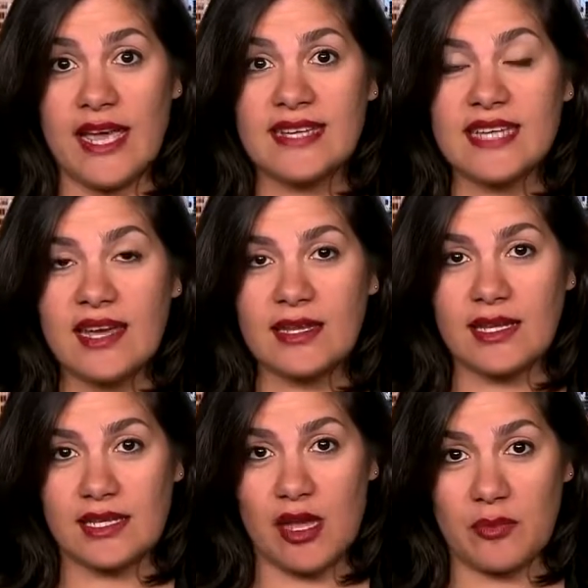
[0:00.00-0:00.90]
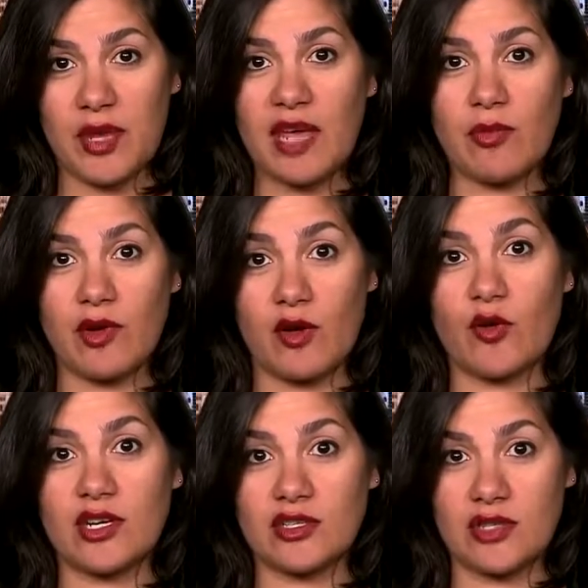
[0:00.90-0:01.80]
technically on paper,
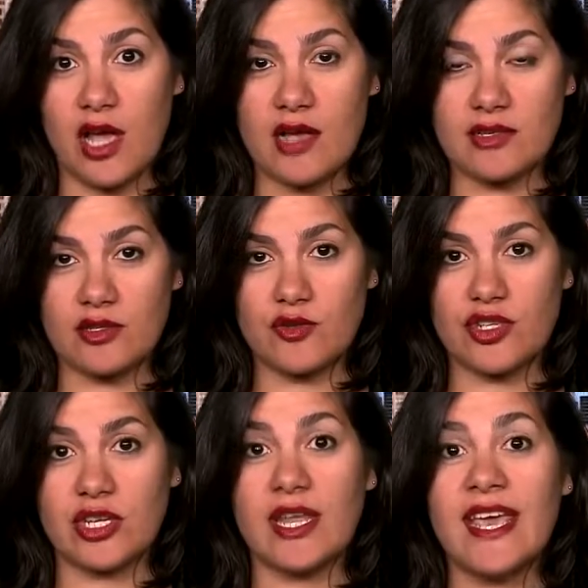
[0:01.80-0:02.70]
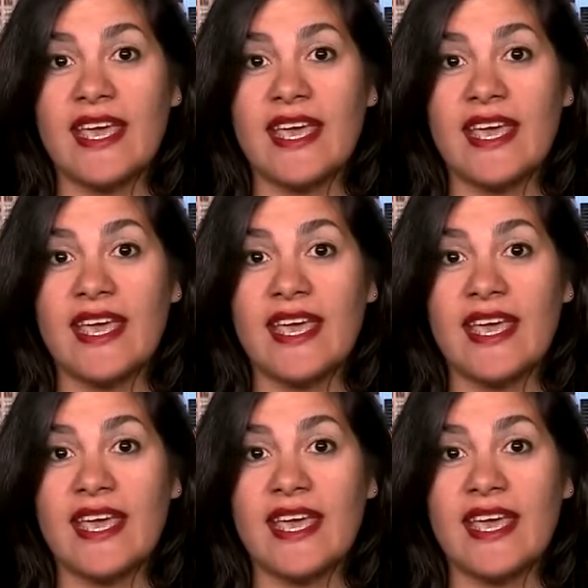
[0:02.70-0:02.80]
according to the constitution,